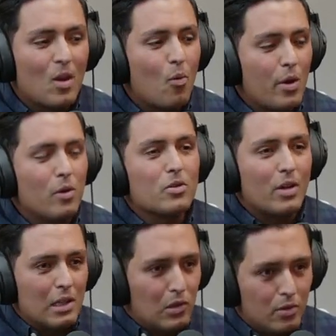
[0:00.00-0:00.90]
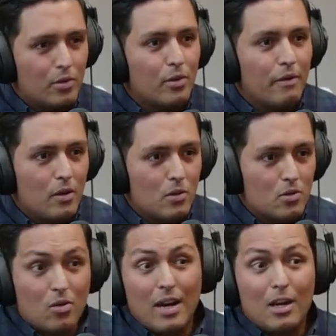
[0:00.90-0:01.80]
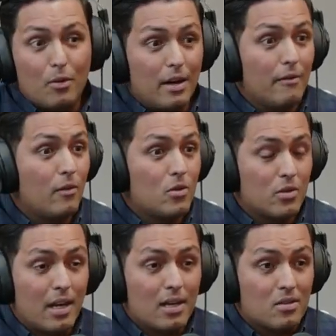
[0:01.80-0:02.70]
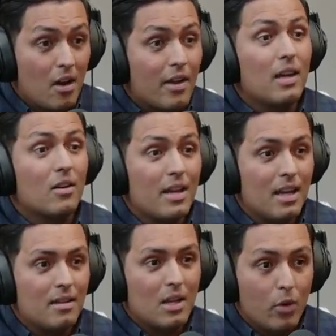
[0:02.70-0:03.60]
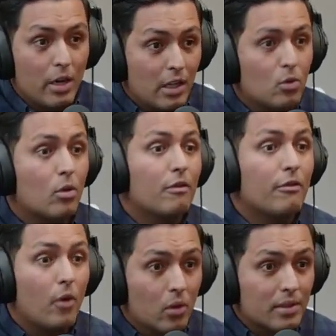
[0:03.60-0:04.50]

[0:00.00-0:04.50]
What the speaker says: we also can look to the future and create a future that is not here yet, that we need to unfold.